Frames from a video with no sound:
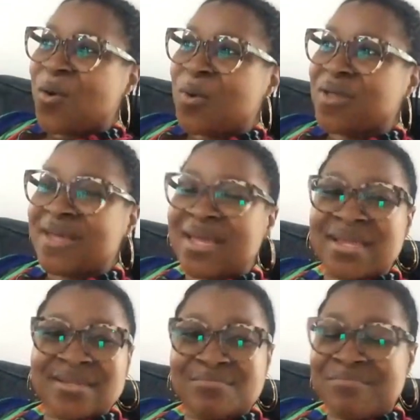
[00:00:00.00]
Well, there are
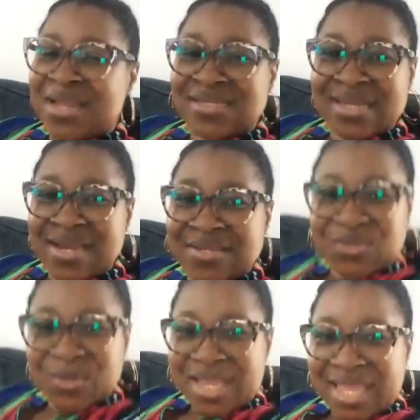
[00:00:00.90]
many sides
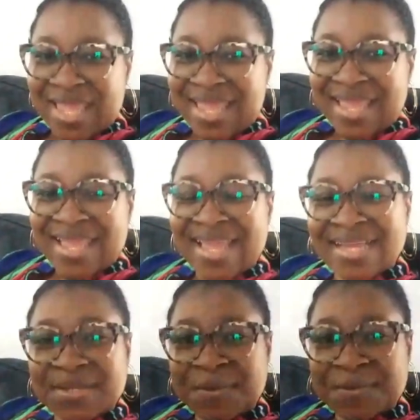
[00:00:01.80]
to Leke,
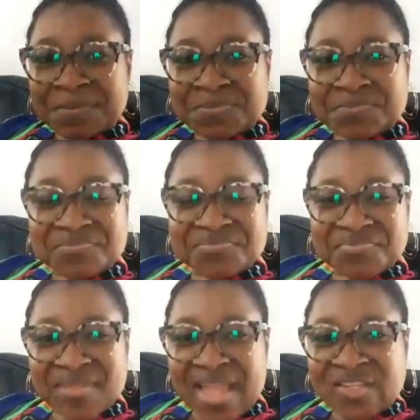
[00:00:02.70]
and
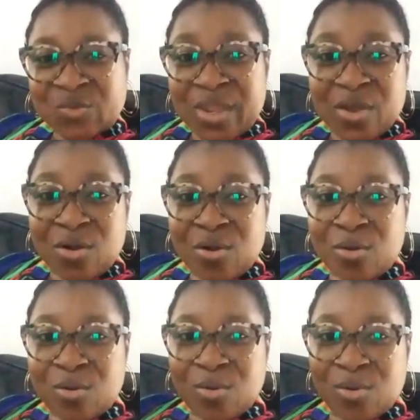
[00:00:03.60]
as we
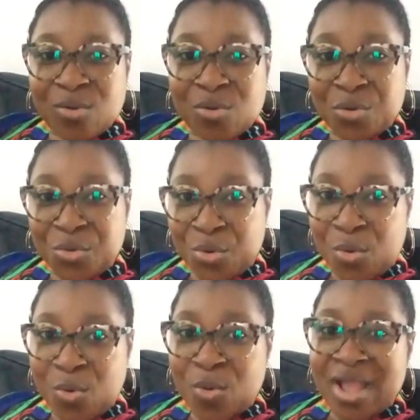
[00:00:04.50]
all
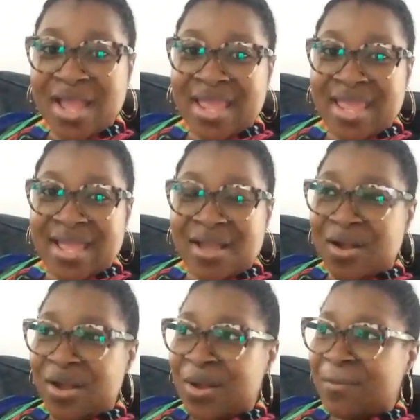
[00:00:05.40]
grow,
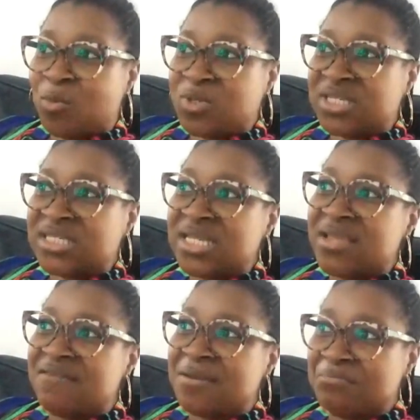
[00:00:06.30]
we
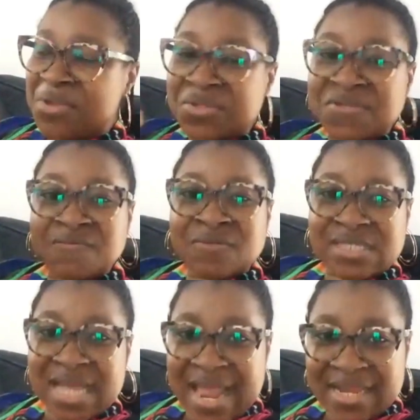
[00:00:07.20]
see beautiful
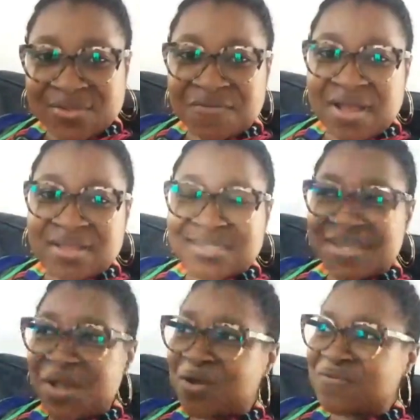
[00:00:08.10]
sides of
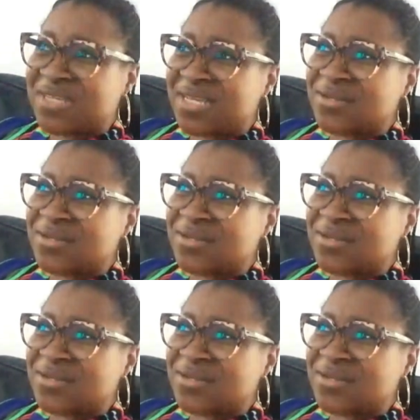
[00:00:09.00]
ourselves.